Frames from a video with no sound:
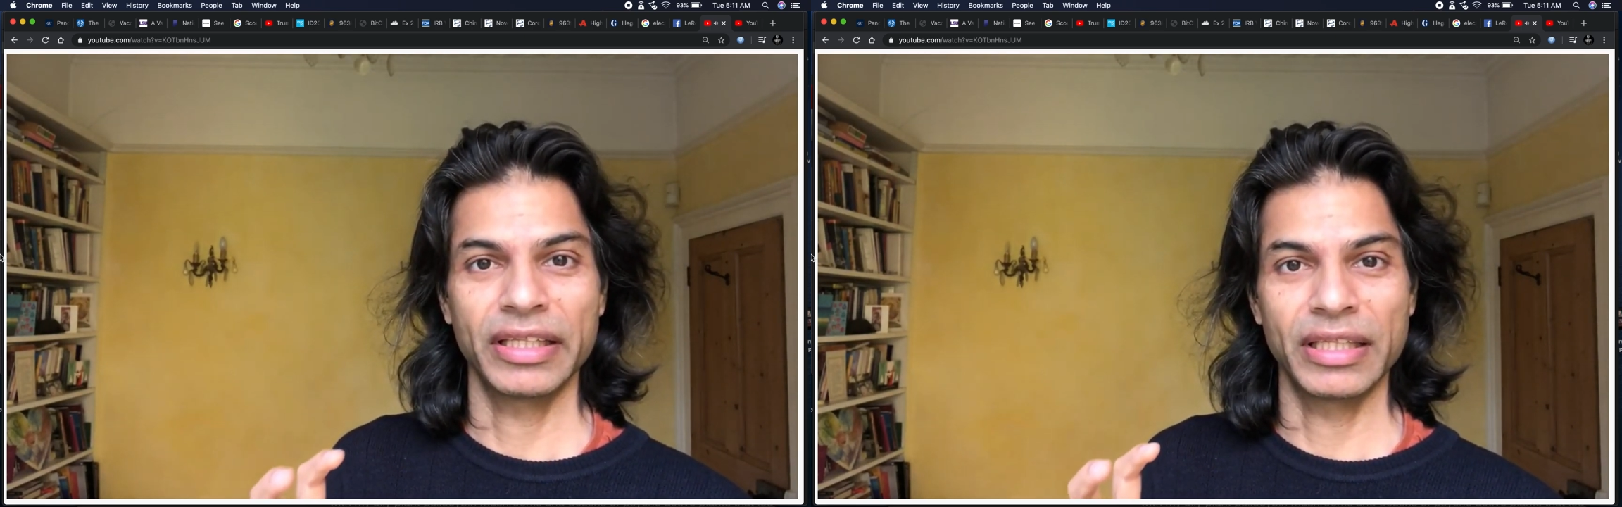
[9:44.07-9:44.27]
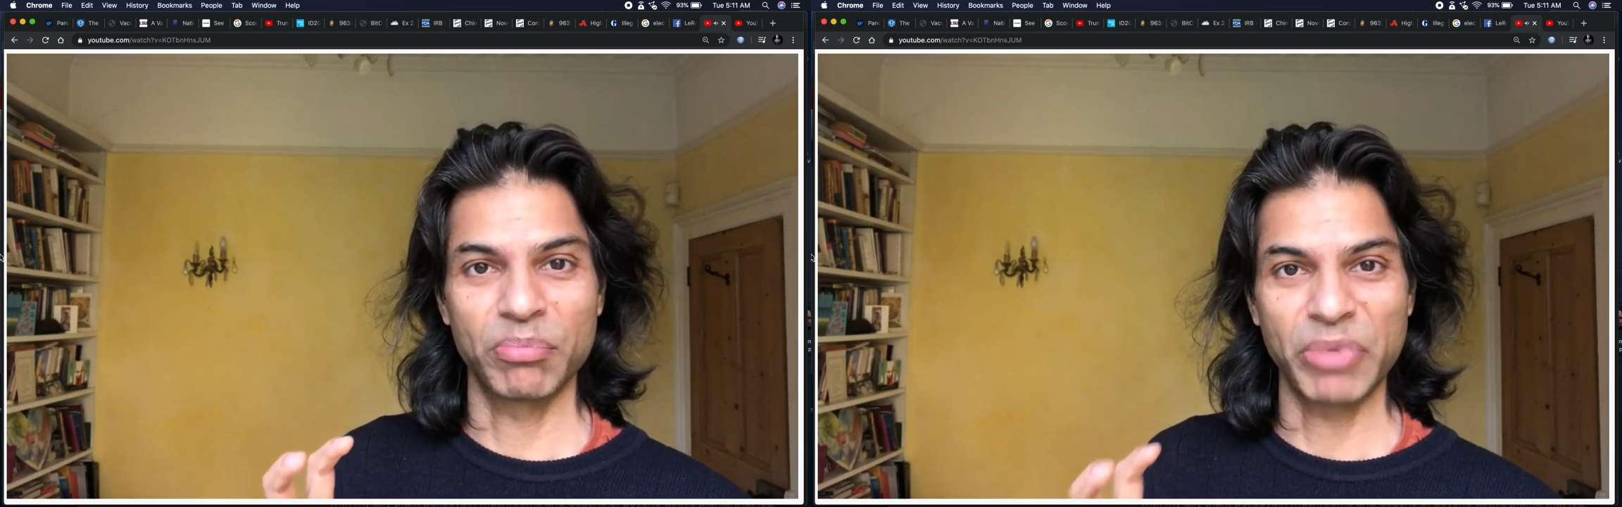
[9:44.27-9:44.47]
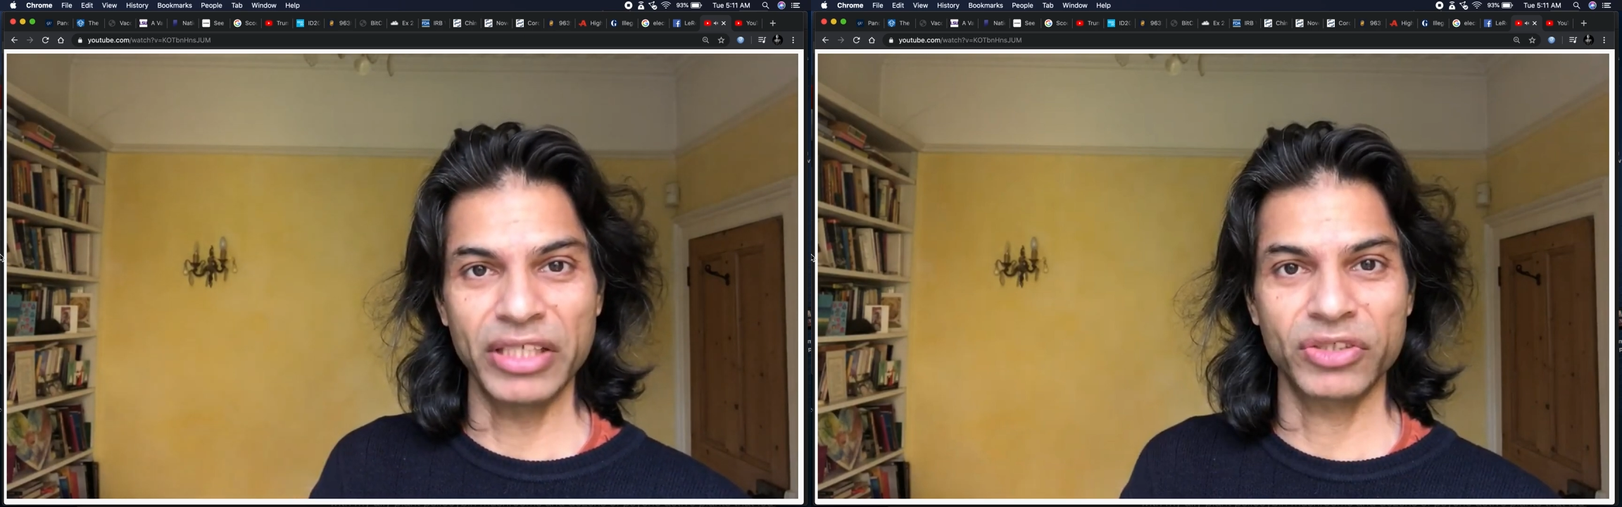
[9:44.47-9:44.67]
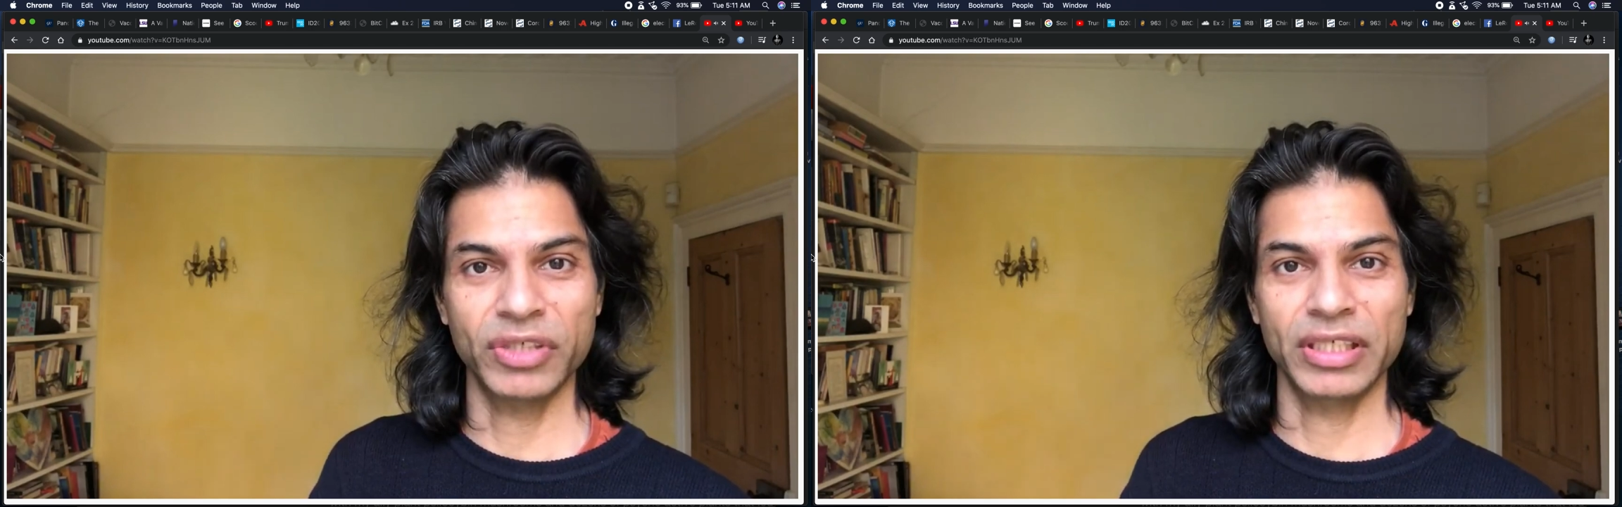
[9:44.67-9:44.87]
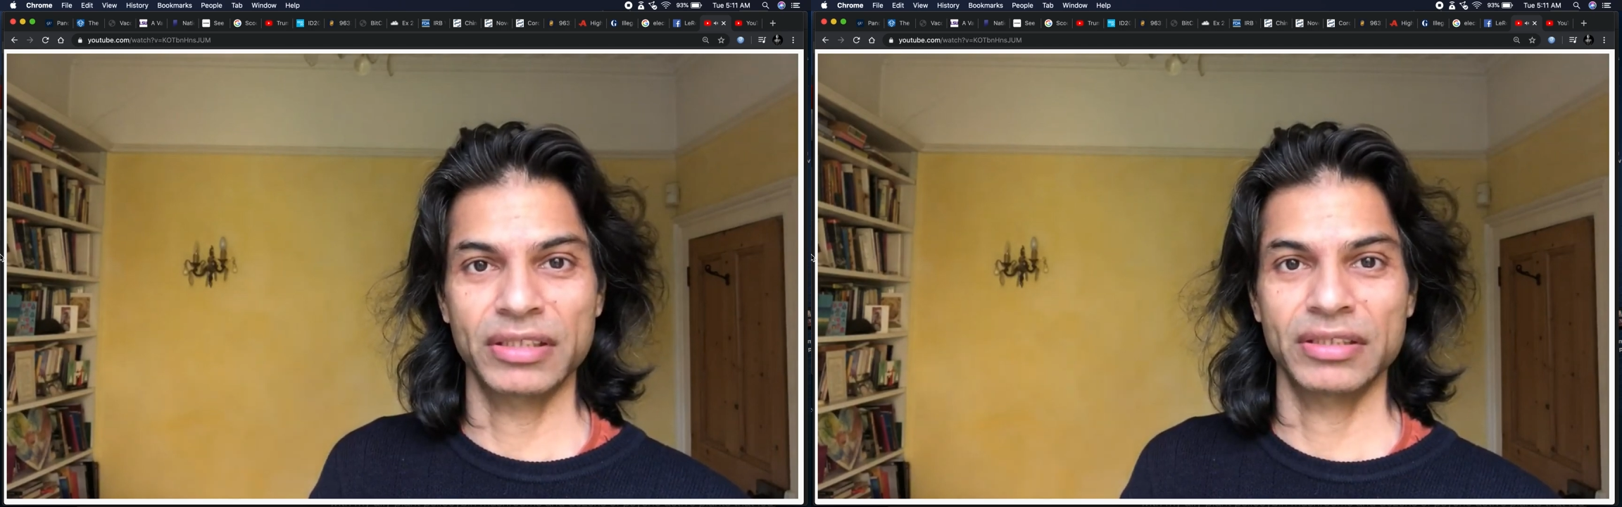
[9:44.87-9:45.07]
the
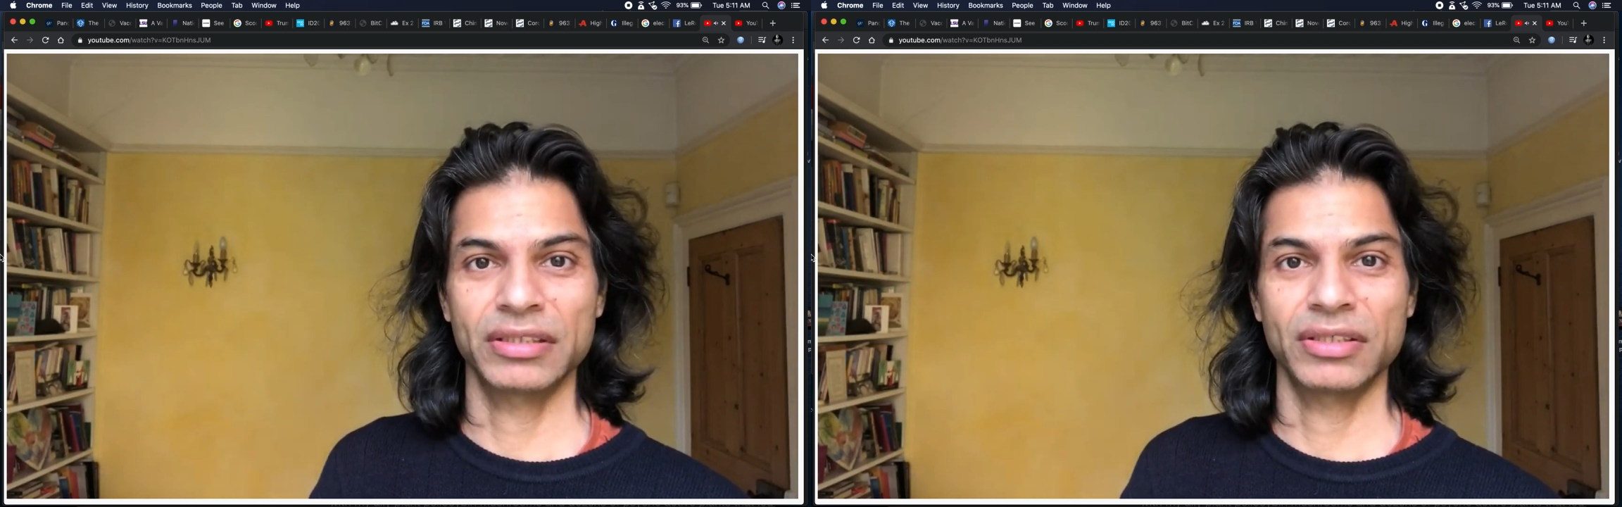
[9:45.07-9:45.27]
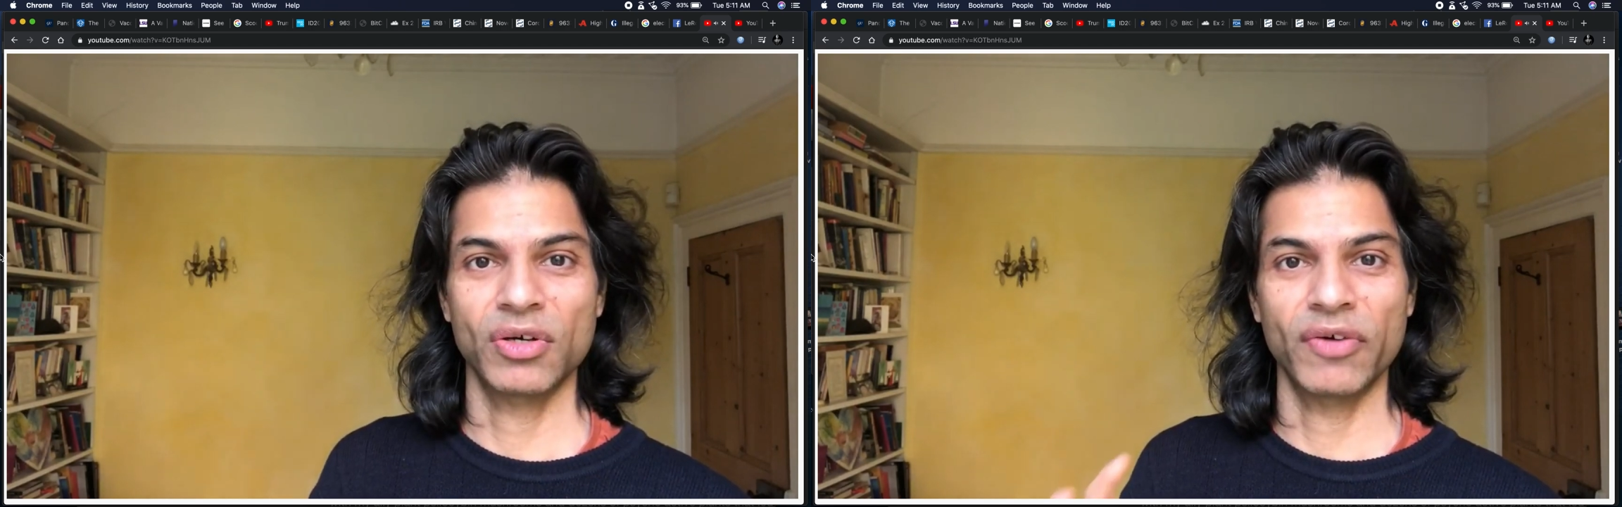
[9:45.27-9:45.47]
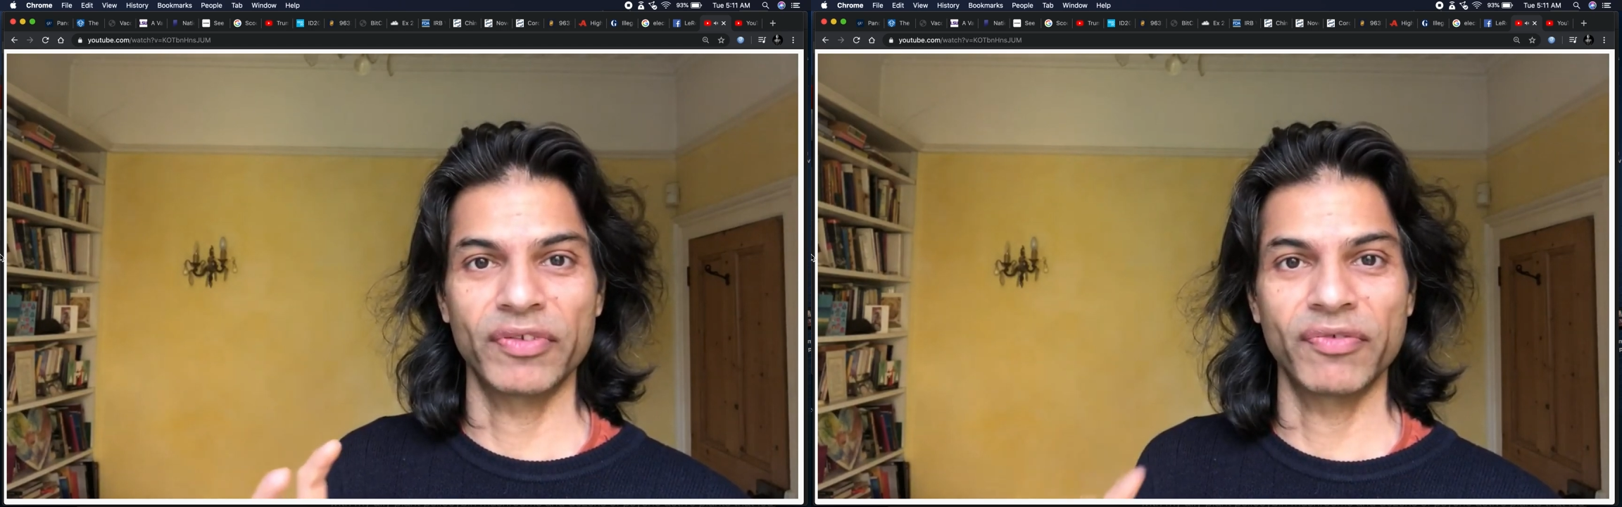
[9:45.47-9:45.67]
matrix of